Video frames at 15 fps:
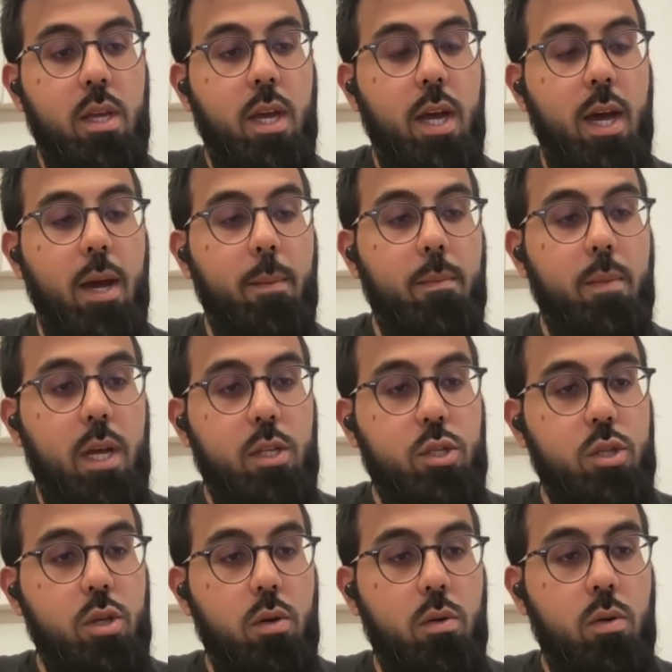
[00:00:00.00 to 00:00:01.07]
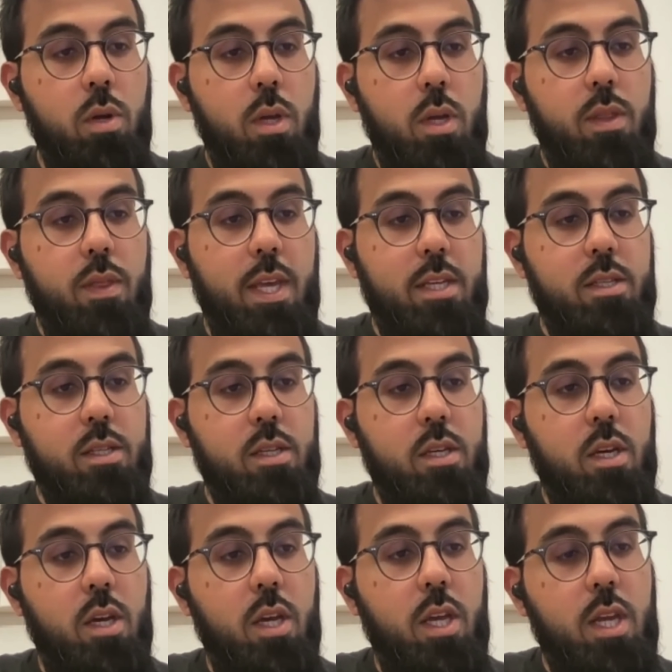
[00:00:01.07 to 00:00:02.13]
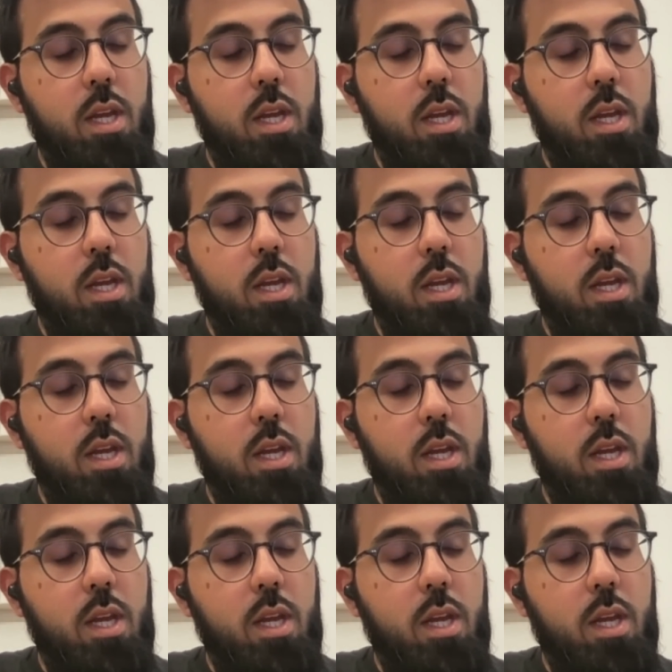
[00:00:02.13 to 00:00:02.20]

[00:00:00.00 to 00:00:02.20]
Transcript: Um, and so there's, uh,